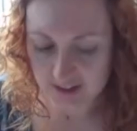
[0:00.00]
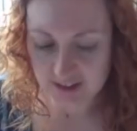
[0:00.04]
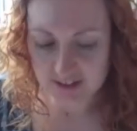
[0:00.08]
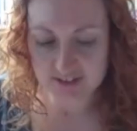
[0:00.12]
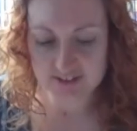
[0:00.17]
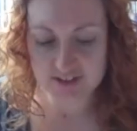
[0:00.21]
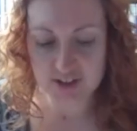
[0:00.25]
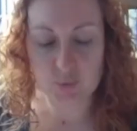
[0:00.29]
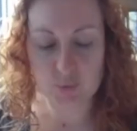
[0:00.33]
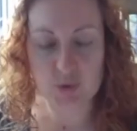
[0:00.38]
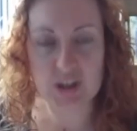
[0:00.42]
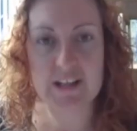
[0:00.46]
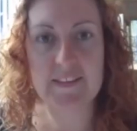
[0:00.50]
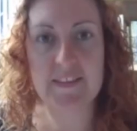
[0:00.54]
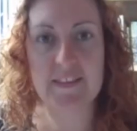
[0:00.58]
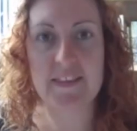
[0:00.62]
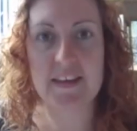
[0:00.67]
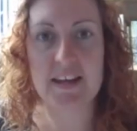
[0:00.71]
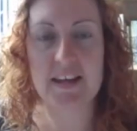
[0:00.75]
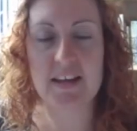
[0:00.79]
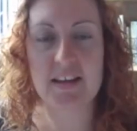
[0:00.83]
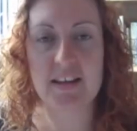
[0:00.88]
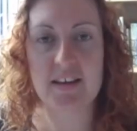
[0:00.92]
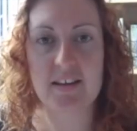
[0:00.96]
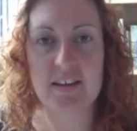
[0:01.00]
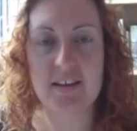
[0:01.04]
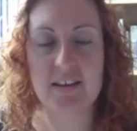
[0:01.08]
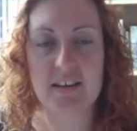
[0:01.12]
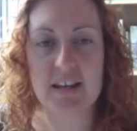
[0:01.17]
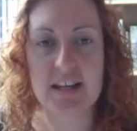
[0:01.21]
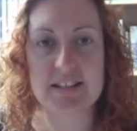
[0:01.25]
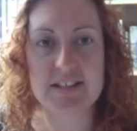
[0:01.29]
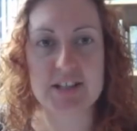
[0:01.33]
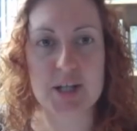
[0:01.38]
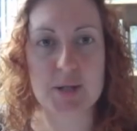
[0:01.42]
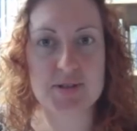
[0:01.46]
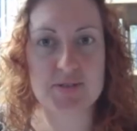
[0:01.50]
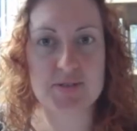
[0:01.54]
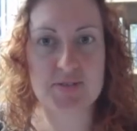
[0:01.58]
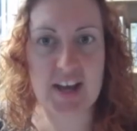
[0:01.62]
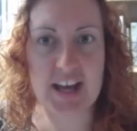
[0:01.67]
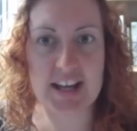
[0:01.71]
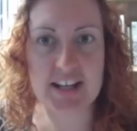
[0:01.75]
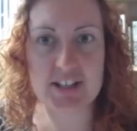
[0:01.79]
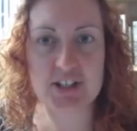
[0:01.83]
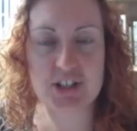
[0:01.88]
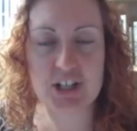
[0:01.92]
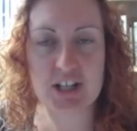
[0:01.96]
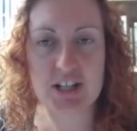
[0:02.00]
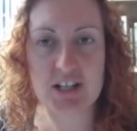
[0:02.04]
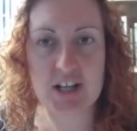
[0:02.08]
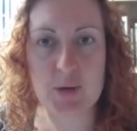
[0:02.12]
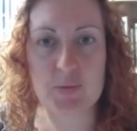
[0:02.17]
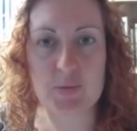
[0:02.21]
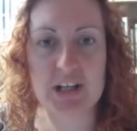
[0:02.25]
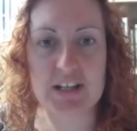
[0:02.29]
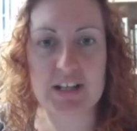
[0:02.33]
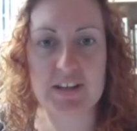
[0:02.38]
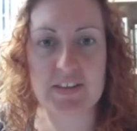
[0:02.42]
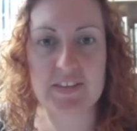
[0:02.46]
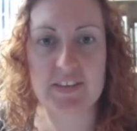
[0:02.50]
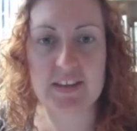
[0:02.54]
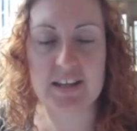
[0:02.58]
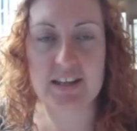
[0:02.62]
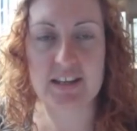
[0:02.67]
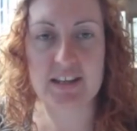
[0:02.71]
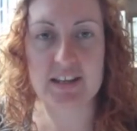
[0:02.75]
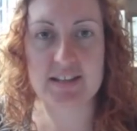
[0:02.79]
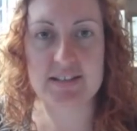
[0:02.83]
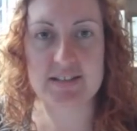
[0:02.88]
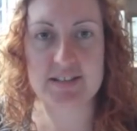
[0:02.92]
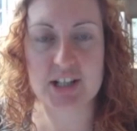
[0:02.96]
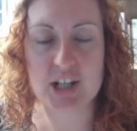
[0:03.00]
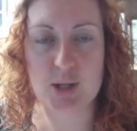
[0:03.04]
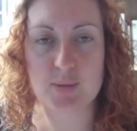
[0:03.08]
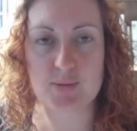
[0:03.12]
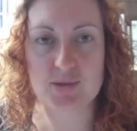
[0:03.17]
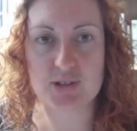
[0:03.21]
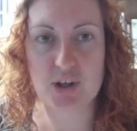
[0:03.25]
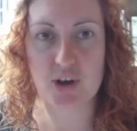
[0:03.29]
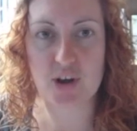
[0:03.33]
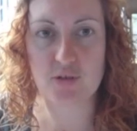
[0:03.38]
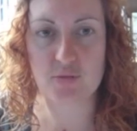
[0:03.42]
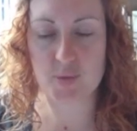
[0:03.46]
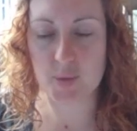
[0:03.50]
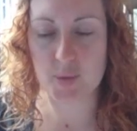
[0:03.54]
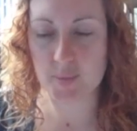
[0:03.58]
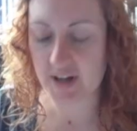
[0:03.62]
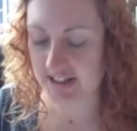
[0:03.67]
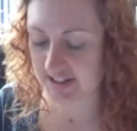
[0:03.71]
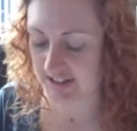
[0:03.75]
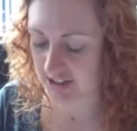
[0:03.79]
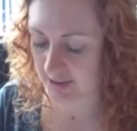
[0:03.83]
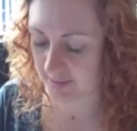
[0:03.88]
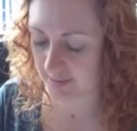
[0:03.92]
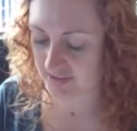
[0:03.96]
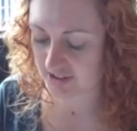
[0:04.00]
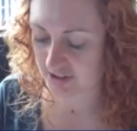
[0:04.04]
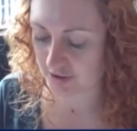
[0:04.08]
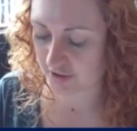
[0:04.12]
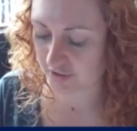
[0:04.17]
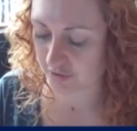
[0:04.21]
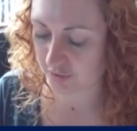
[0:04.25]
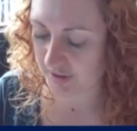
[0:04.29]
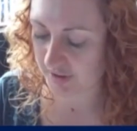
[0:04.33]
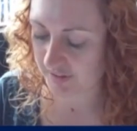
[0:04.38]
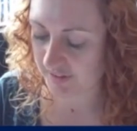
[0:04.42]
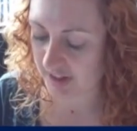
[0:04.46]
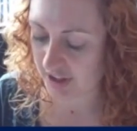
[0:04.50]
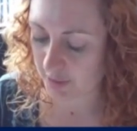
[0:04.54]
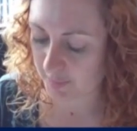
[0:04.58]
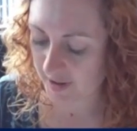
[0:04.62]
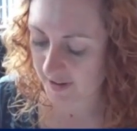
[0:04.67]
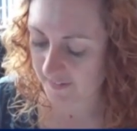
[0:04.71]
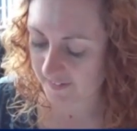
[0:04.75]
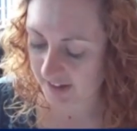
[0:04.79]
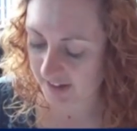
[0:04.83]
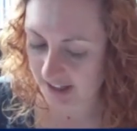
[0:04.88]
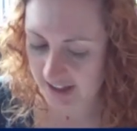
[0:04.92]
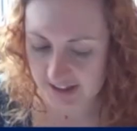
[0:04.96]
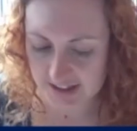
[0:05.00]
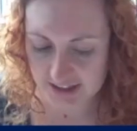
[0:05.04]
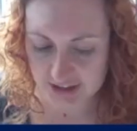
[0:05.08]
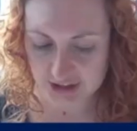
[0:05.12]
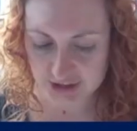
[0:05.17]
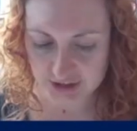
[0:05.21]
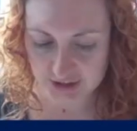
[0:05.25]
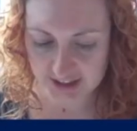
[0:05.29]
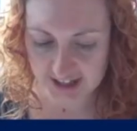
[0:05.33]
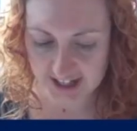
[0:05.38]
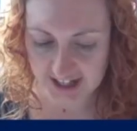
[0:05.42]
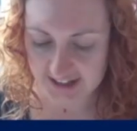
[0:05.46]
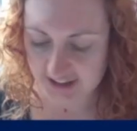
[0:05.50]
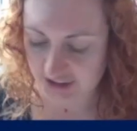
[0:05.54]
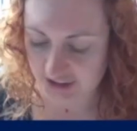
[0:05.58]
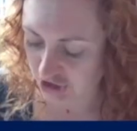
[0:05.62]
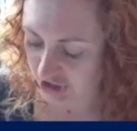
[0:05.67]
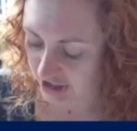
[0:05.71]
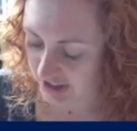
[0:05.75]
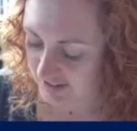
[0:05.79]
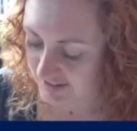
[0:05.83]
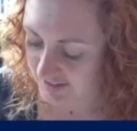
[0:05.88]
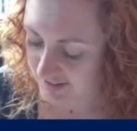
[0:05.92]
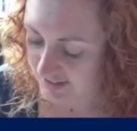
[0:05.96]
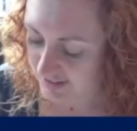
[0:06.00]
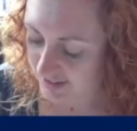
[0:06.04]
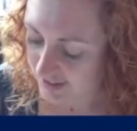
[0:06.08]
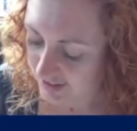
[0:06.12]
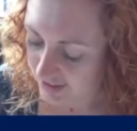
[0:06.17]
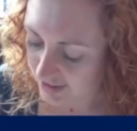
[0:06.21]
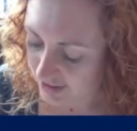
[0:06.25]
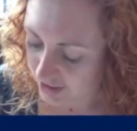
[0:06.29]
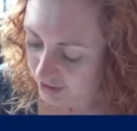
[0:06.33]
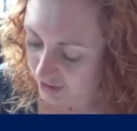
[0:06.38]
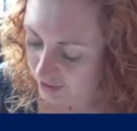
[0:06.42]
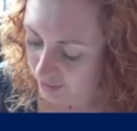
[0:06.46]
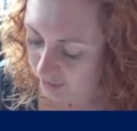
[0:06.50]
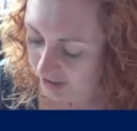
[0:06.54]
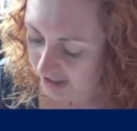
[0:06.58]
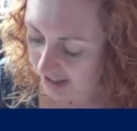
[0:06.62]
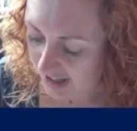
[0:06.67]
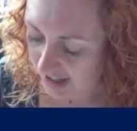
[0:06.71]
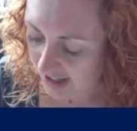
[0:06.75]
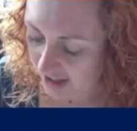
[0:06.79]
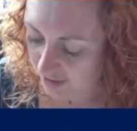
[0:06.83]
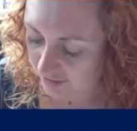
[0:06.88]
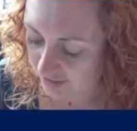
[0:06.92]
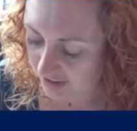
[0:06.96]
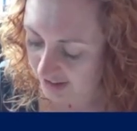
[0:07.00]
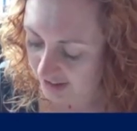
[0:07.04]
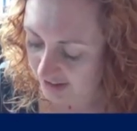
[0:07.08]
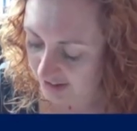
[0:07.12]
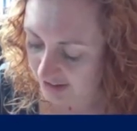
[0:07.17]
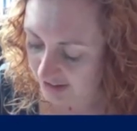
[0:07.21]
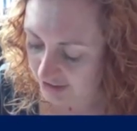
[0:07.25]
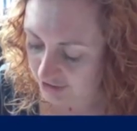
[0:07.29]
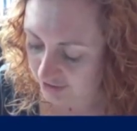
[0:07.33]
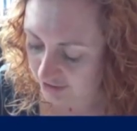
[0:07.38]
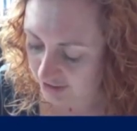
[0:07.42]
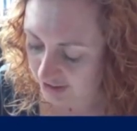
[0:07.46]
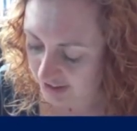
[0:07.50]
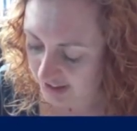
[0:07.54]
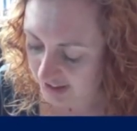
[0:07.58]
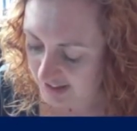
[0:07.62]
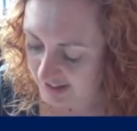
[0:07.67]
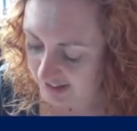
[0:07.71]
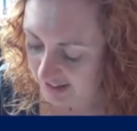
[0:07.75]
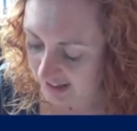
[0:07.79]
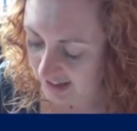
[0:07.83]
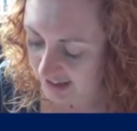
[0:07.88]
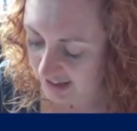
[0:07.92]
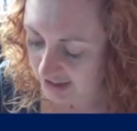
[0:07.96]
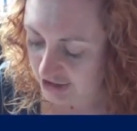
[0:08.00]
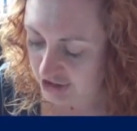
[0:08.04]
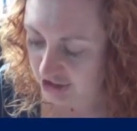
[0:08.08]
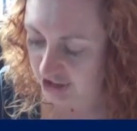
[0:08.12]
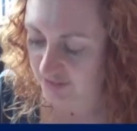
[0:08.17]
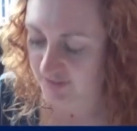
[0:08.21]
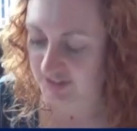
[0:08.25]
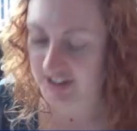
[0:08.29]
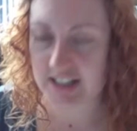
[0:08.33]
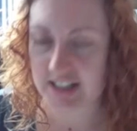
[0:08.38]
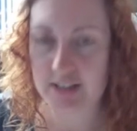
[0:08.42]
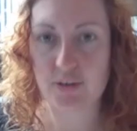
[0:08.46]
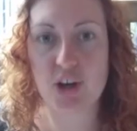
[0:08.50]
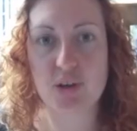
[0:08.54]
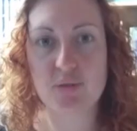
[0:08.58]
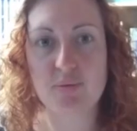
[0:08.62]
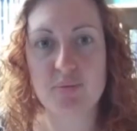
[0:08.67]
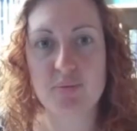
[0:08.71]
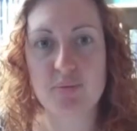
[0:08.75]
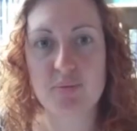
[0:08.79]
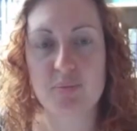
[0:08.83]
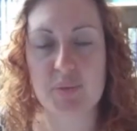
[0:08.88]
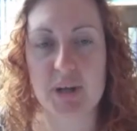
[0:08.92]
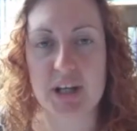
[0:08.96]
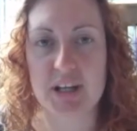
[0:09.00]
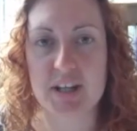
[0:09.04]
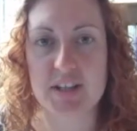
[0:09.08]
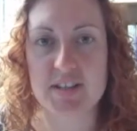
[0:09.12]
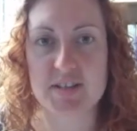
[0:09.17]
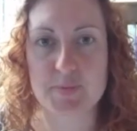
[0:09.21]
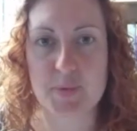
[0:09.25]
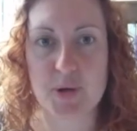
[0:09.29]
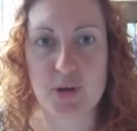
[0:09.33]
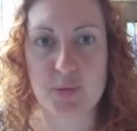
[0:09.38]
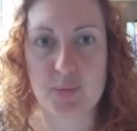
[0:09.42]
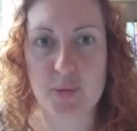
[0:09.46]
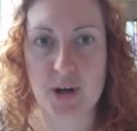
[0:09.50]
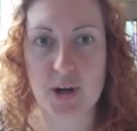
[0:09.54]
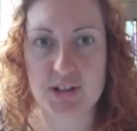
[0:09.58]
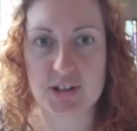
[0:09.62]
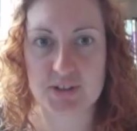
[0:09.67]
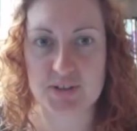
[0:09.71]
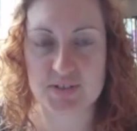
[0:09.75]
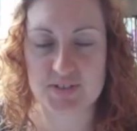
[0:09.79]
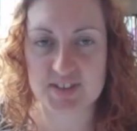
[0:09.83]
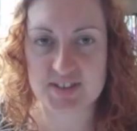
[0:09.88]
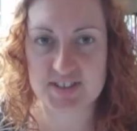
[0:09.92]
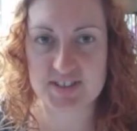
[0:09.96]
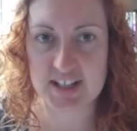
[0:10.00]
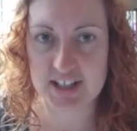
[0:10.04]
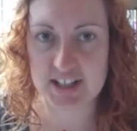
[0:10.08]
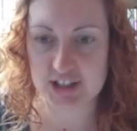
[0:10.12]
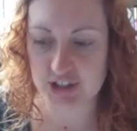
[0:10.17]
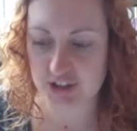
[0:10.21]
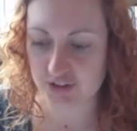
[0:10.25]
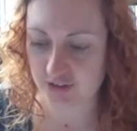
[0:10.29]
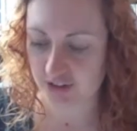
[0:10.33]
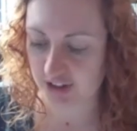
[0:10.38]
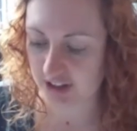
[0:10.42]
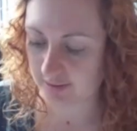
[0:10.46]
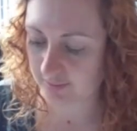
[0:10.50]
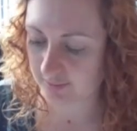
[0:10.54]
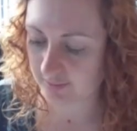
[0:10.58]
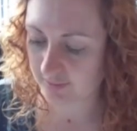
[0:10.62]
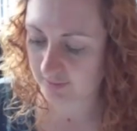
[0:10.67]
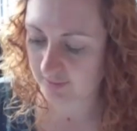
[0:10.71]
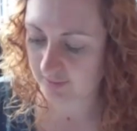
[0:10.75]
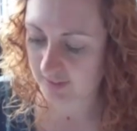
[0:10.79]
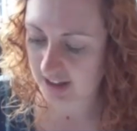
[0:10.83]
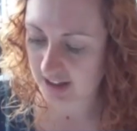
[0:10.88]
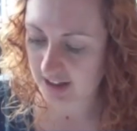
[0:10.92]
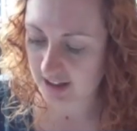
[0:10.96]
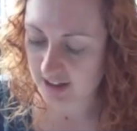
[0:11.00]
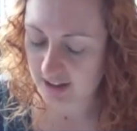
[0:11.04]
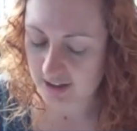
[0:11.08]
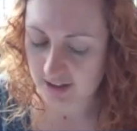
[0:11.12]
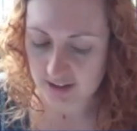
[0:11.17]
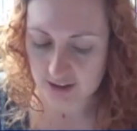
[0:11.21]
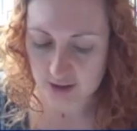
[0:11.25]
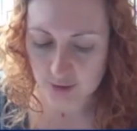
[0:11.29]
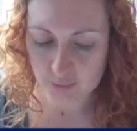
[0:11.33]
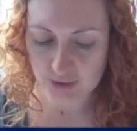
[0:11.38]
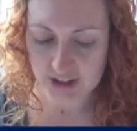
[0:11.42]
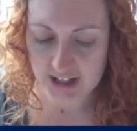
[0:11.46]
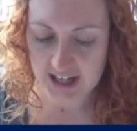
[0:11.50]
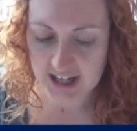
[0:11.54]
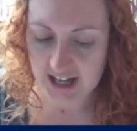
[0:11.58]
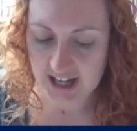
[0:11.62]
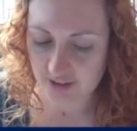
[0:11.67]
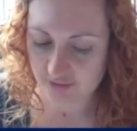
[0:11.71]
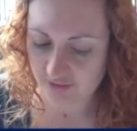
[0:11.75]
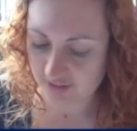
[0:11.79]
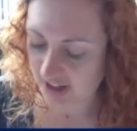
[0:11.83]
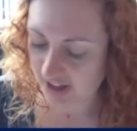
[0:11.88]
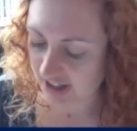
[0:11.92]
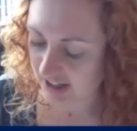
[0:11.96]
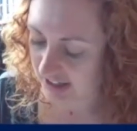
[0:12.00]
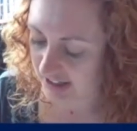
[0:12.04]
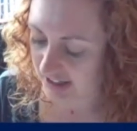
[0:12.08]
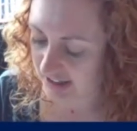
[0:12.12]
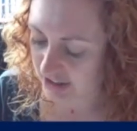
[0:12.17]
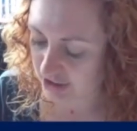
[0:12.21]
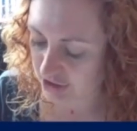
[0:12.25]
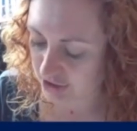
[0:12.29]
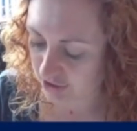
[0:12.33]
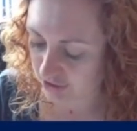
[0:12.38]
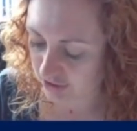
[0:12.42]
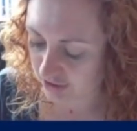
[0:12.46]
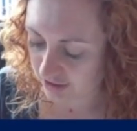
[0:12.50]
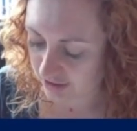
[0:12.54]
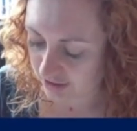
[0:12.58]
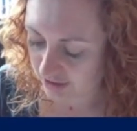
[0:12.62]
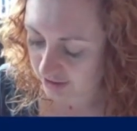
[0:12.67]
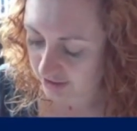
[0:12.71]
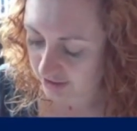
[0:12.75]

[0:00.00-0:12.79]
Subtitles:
So we can think in terms of energy and we can think in terms of momentum. So if we think about the initial energies, we have an initial kinetic energy of zero because both particles are stationary. We have an initial